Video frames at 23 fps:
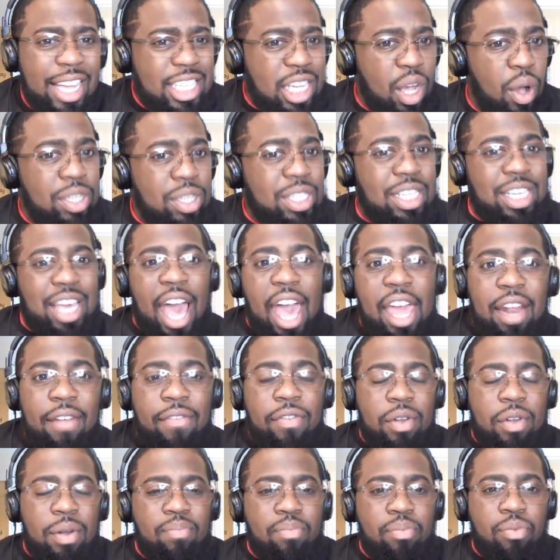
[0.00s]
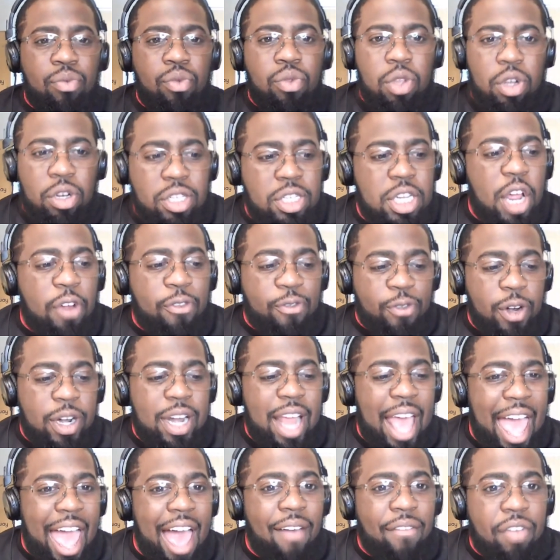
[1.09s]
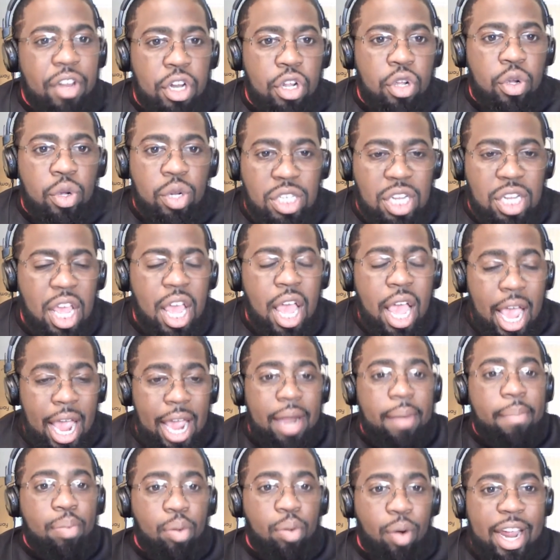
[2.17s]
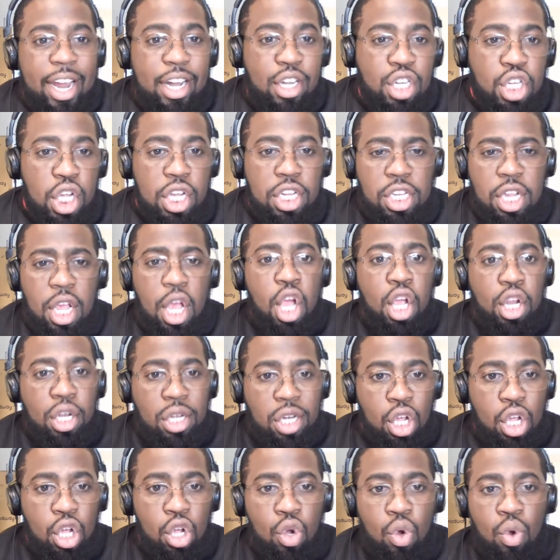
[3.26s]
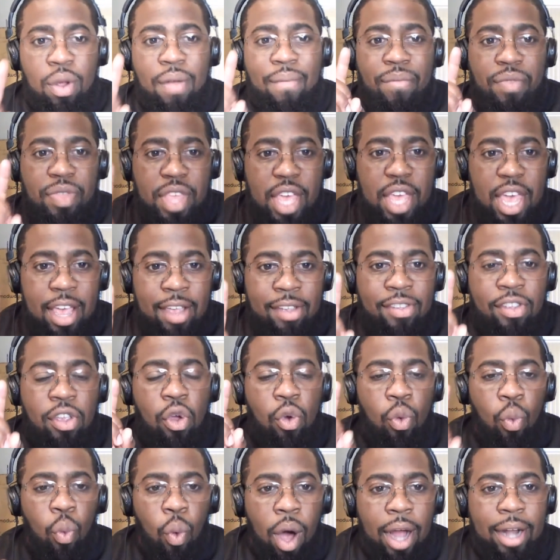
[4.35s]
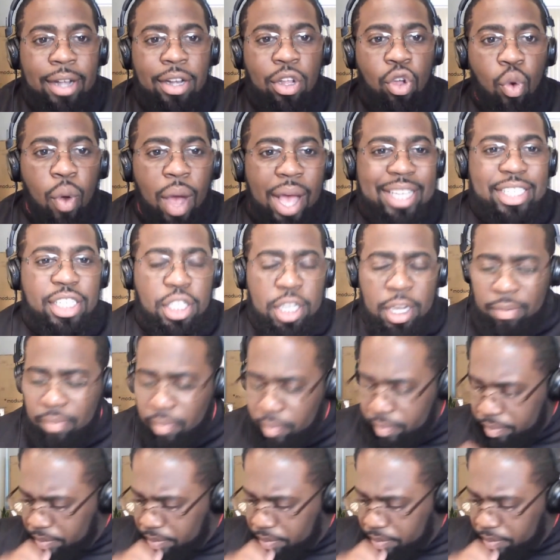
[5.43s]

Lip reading: So it's a kind of, there's different avenues and branches to this one question.